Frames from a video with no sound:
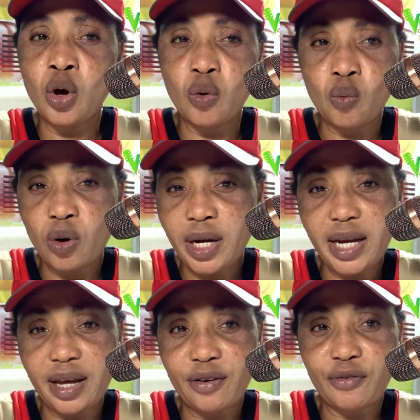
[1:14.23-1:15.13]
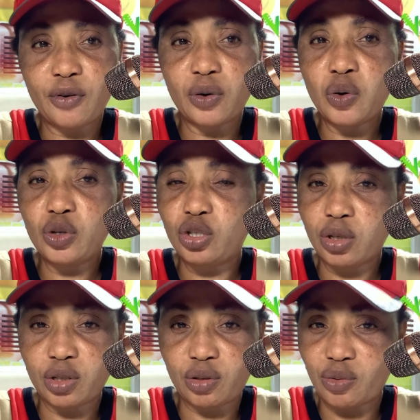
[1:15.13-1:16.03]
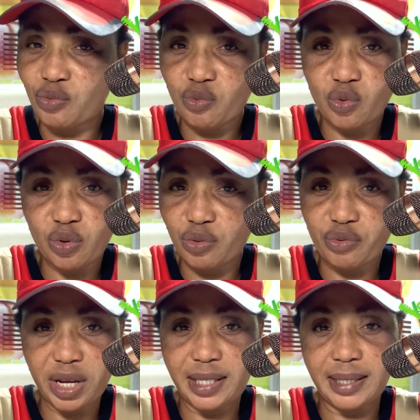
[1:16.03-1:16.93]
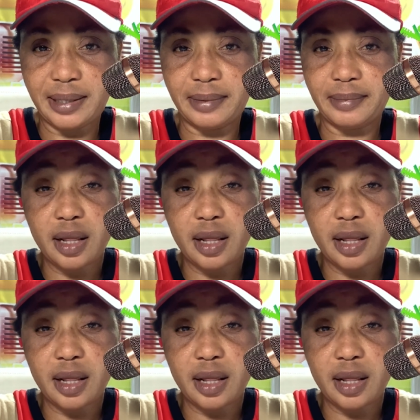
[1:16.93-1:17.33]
One day, for no just good reason,